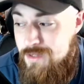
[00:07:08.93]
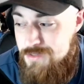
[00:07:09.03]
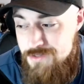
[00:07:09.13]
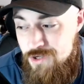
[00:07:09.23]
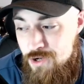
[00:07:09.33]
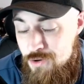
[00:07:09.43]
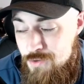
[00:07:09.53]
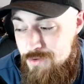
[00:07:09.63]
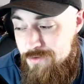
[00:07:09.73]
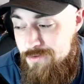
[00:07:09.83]

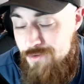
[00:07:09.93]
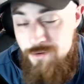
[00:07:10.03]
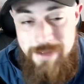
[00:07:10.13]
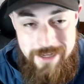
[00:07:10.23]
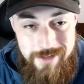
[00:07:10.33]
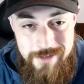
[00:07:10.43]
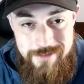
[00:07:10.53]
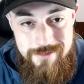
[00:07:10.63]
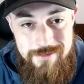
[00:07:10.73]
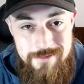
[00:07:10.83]
So Rebecca,
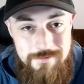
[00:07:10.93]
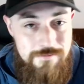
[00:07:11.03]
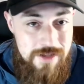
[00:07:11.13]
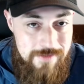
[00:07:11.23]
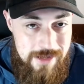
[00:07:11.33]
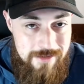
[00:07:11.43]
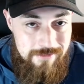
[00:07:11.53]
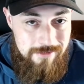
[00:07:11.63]
Vivi,